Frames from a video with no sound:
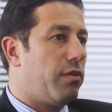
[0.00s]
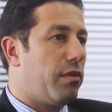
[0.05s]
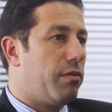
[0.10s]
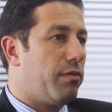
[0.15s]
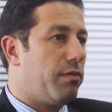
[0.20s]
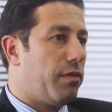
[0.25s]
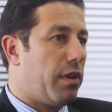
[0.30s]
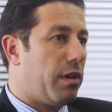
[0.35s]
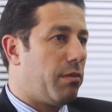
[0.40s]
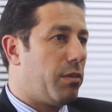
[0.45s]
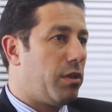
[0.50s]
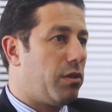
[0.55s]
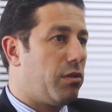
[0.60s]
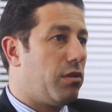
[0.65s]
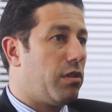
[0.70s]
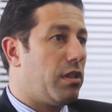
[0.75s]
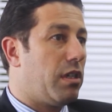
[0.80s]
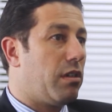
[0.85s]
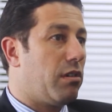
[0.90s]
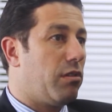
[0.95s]

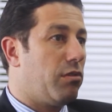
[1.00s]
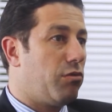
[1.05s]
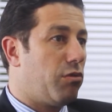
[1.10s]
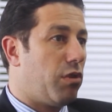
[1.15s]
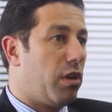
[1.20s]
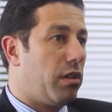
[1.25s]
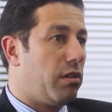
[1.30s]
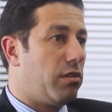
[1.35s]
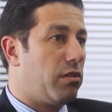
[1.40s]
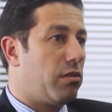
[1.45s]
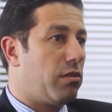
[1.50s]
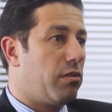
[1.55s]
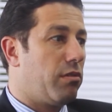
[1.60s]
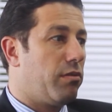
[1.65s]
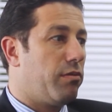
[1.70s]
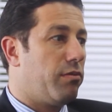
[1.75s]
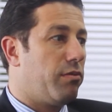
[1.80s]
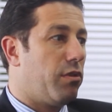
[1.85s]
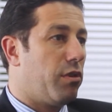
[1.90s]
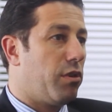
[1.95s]
pharmaceutical drugs
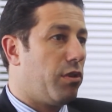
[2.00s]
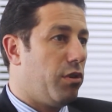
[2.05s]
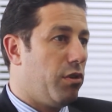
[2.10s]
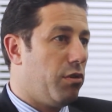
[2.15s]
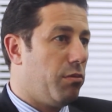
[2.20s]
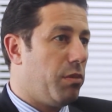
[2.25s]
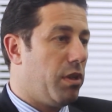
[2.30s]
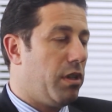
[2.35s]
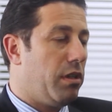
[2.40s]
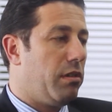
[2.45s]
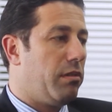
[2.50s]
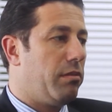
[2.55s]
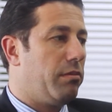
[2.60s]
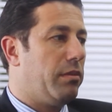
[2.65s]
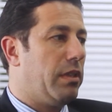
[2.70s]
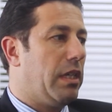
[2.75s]
for human.